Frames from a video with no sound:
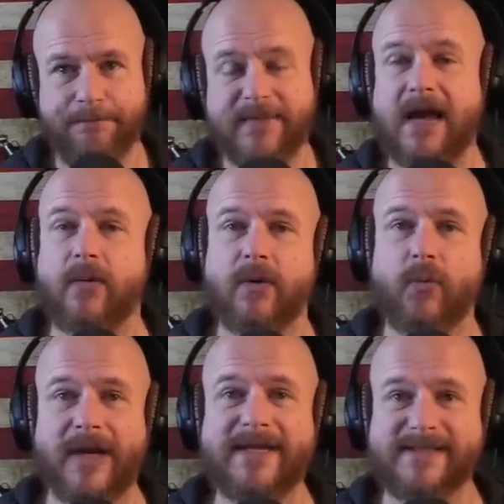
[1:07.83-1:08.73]
Now,
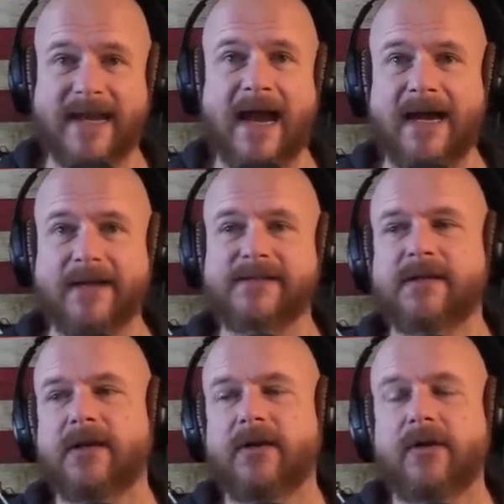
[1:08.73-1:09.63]
we as guys,
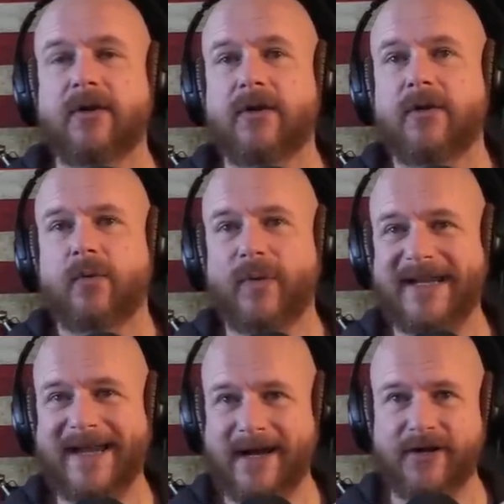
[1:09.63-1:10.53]

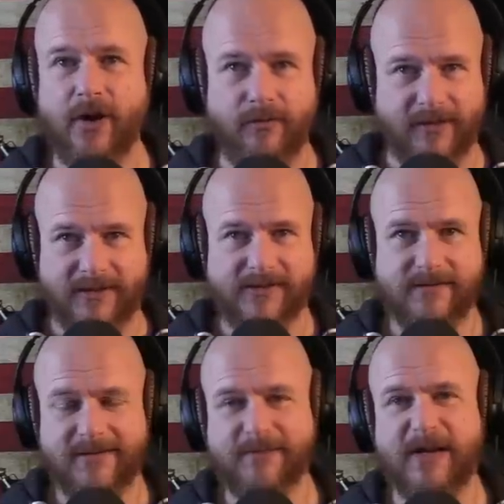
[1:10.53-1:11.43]
we kind of know this,
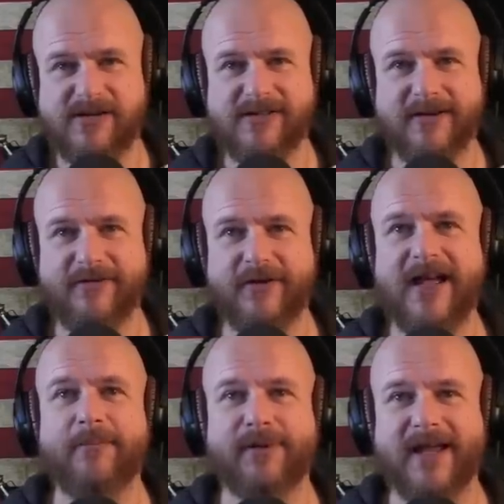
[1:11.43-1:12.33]
especially if you're
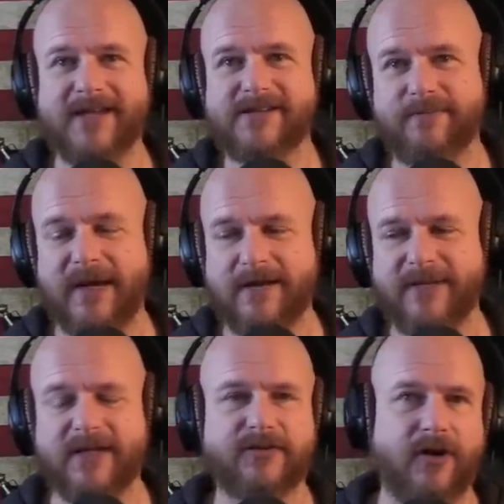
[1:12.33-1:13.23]
not blessed by
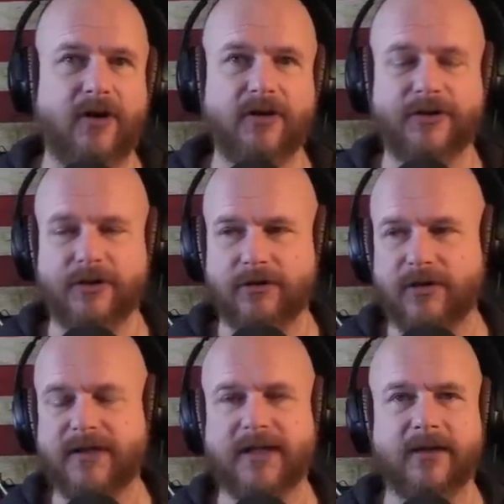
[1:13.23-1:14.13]
being tall or good
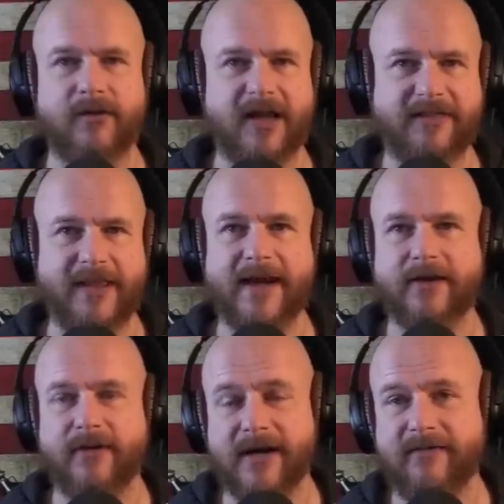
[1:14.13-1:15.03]
looking or
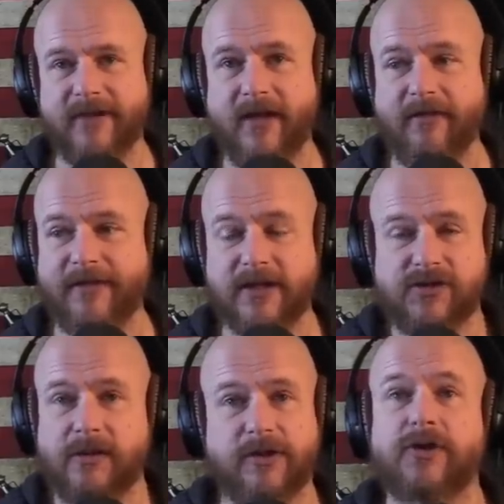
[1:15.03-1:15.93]
athletic or any of the other
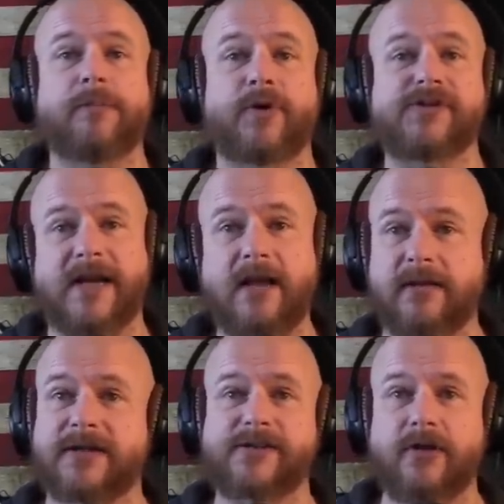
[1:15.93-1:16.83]
things. Your
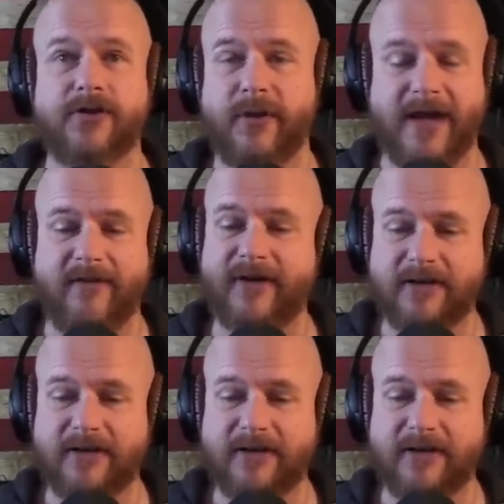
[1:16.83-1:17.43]
personality is all you have.